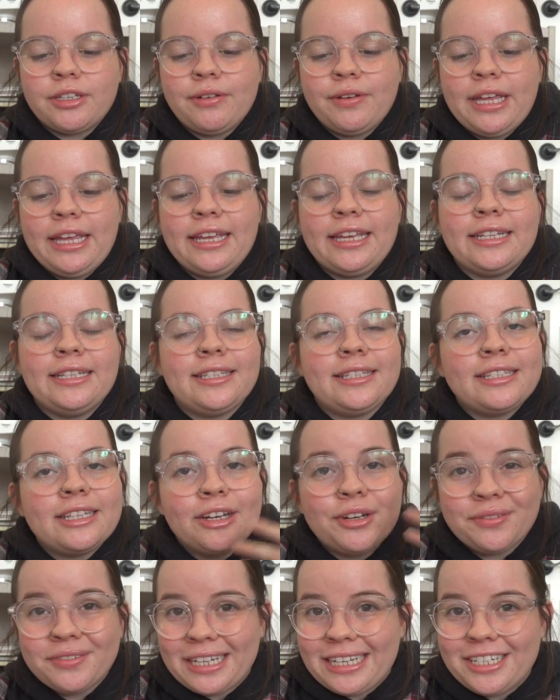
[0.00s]
Okay,
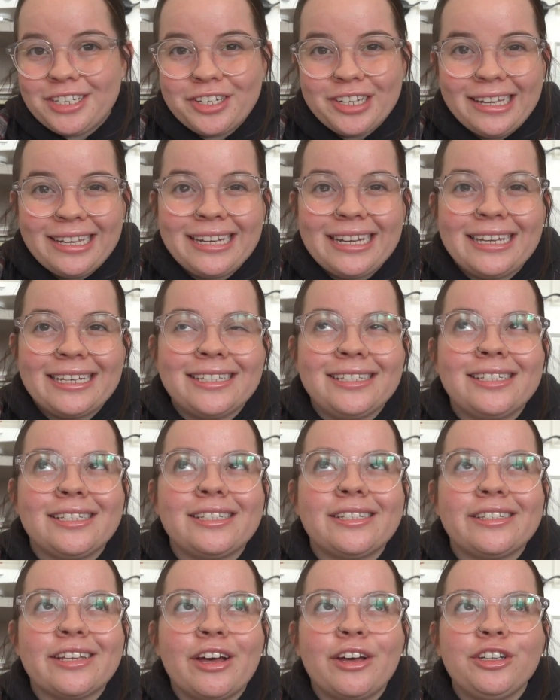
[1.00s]
Consideration is
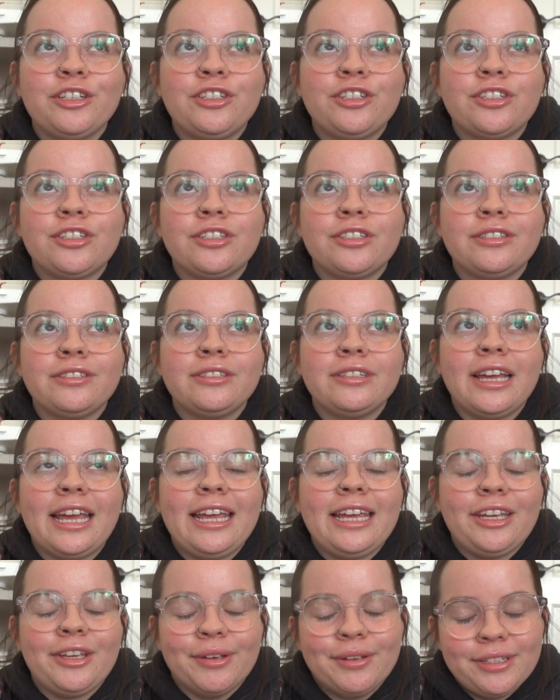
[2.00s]
such
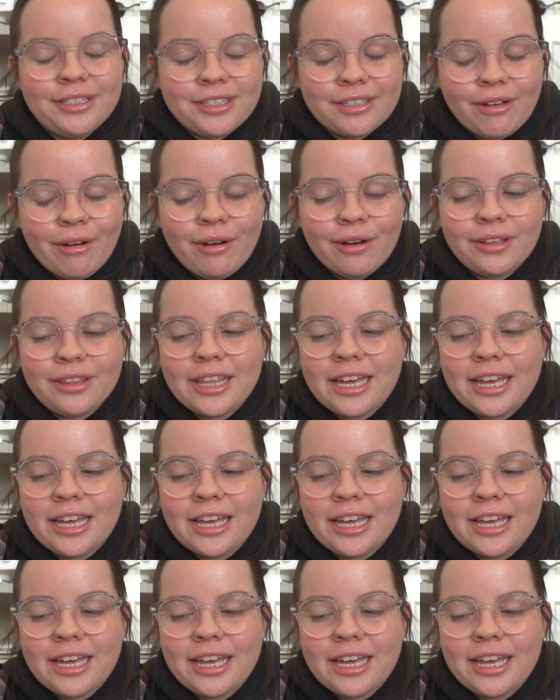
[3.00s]
a good song.